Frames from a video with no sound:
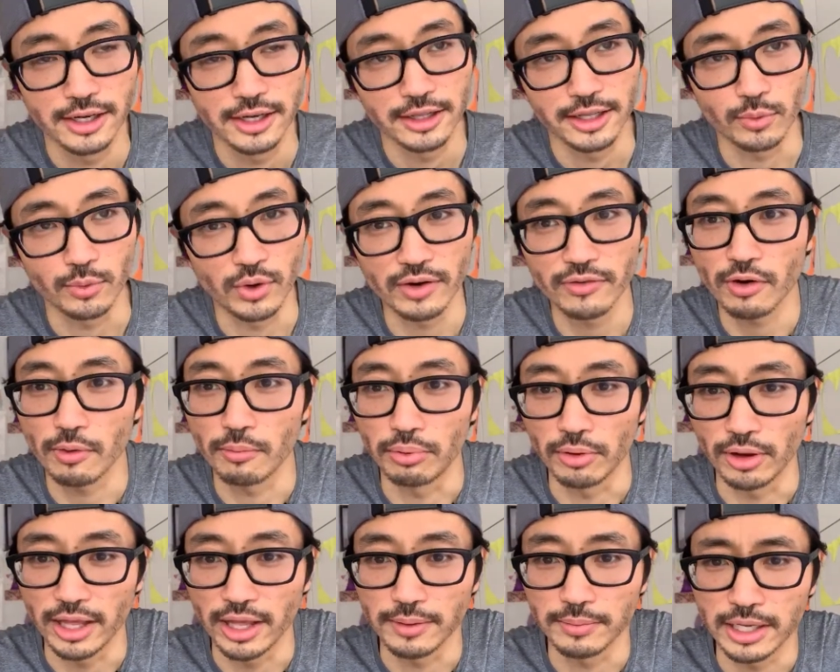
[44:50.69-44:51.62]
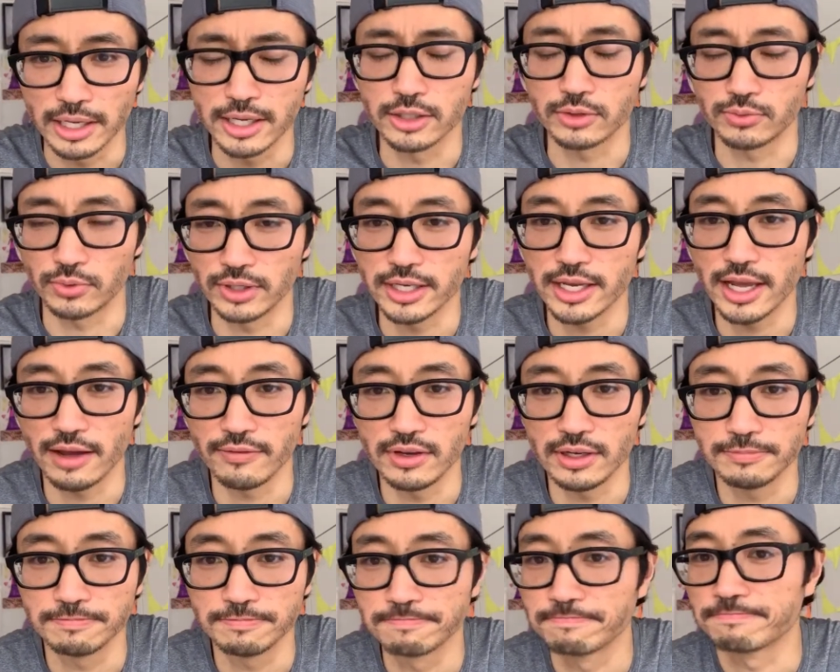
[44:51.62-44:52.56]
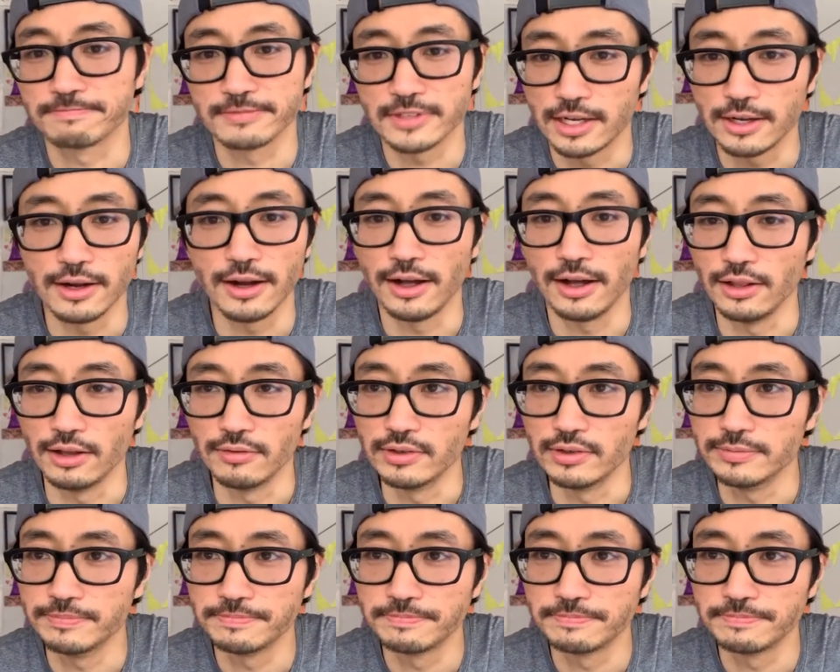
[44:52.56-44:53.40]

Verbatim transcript: Like whenever a blanket's really heavy, I love it.